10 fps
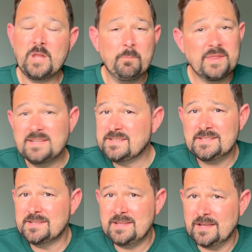But this
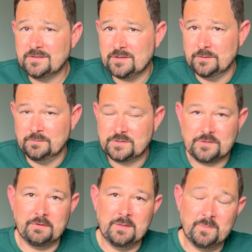isn't the untold
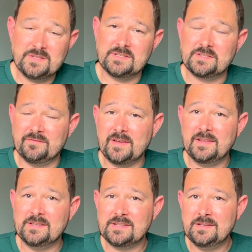story in business. In fact,
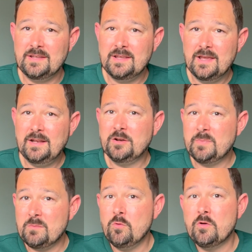there's a little
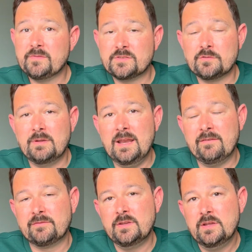bit more of the story
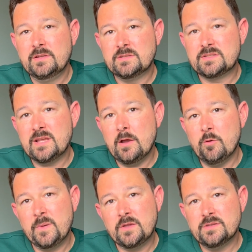left to tell,
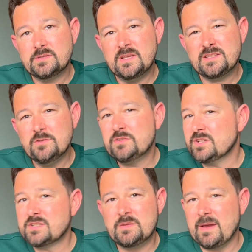because it's not
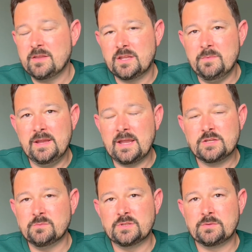just about the
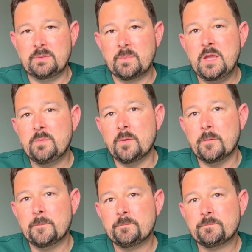communication between
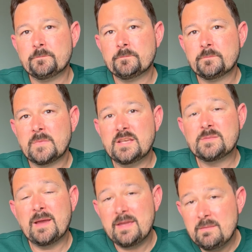people. It's about